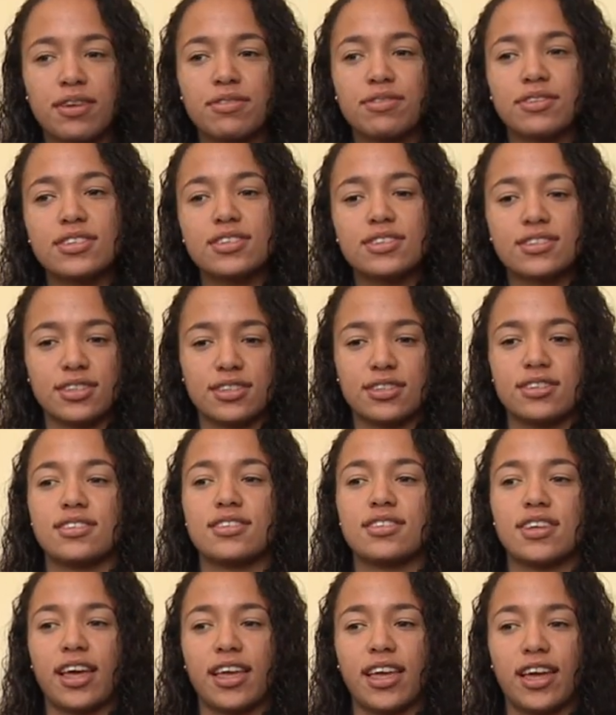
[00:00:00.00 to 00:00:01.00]
Ever
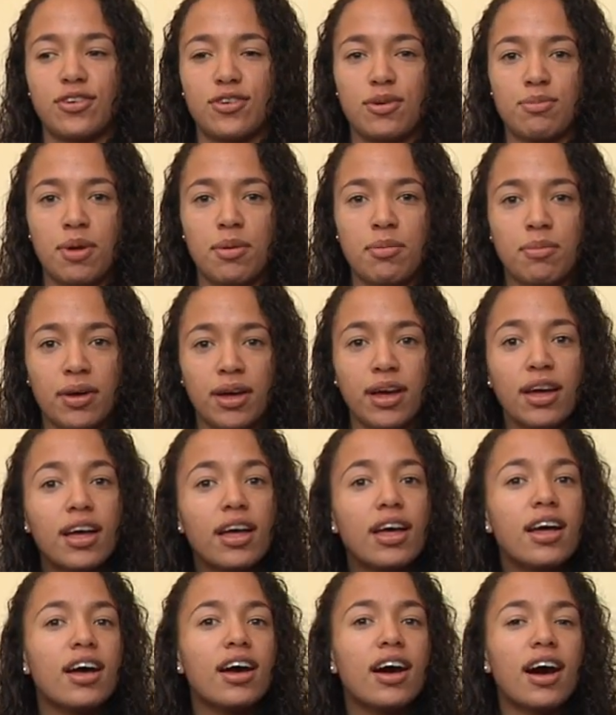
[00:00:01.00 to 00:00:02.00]
since I can remember,
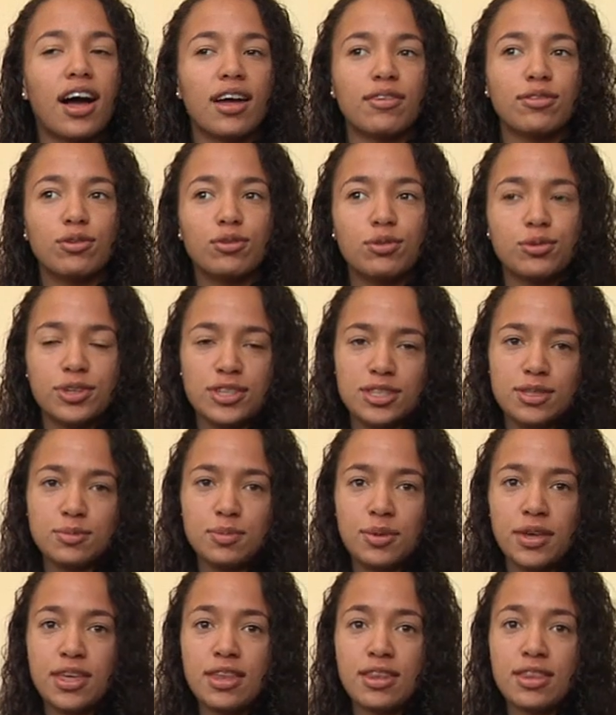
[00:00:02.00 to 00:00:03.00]
I've always
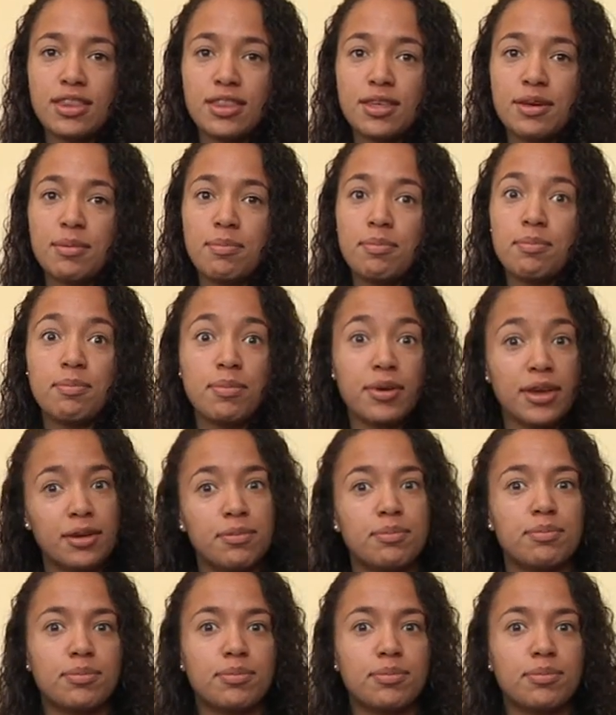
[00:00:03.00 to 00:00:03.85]
been the big